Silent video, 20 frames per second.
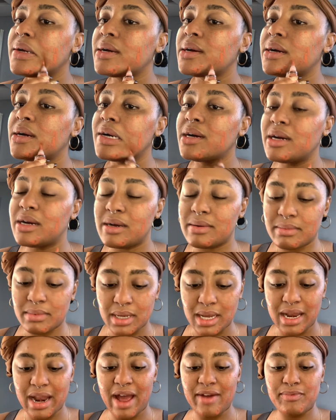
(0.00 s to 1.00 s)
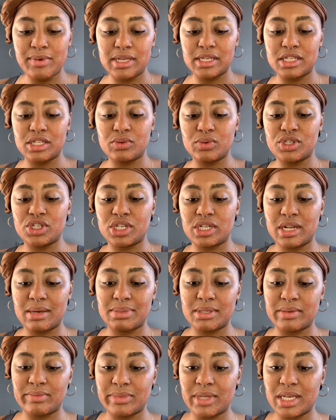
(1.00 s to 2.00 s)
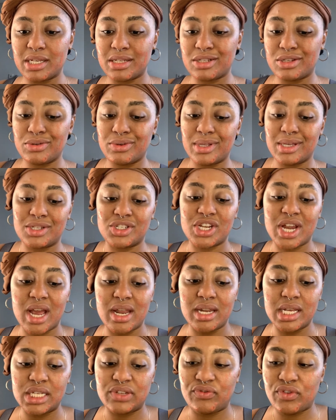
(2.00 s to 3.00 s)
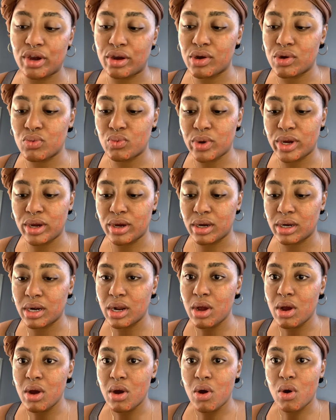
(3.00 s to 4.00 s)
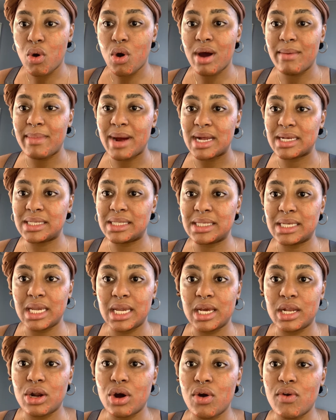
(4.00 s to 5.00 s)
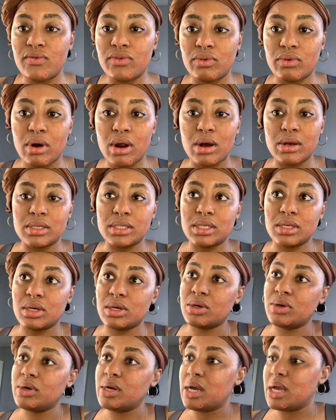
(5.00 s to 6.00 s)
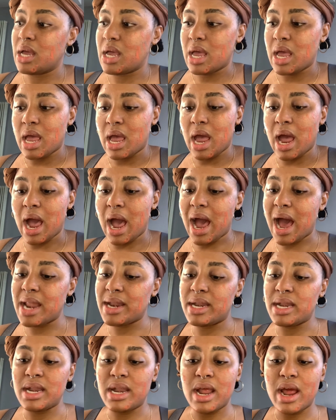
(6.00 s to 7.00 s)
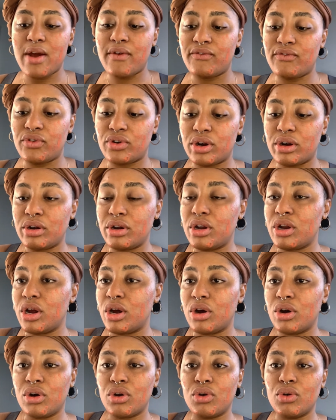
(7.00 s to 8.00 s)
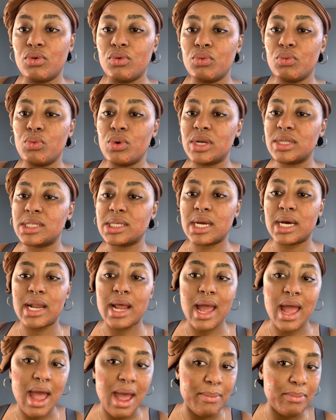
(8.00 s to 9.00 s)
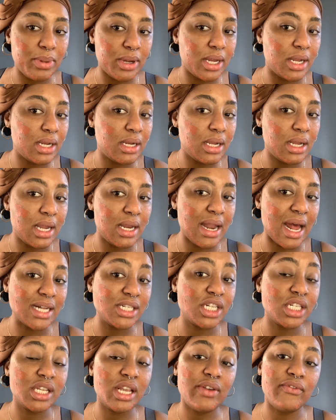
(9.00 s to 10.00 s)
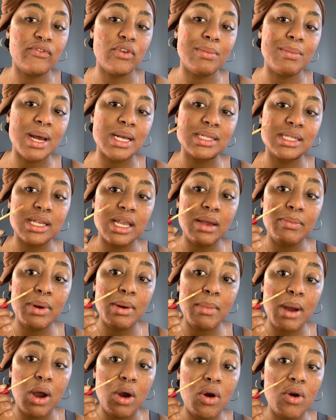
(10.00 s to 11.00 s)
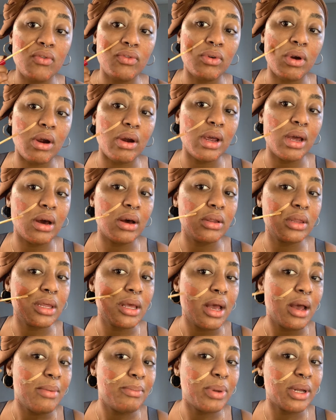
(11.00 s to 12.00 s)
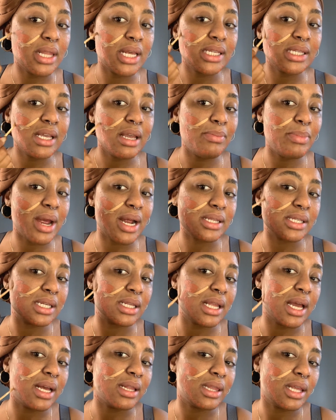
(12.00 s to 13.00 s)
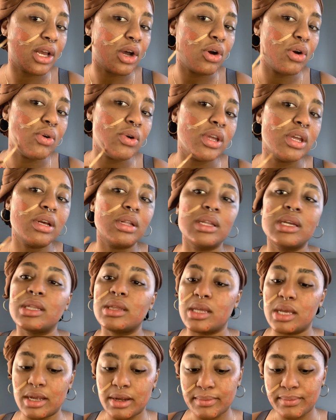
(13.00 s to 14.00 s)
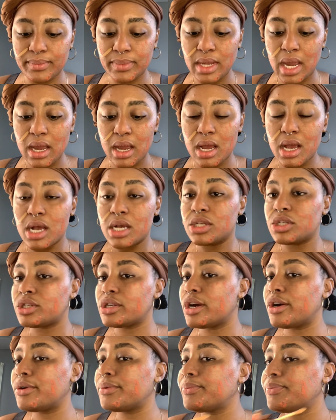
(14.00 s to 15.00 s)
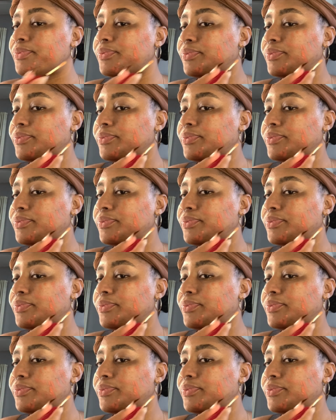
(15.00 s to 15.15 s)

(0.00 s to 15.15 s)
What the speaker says: And I've been switching up some things too, and China is very weird on my skin overall, so I never know what's gonna happen, not just for my skin, but my overall health. But let's get back to like the whole healing thing. So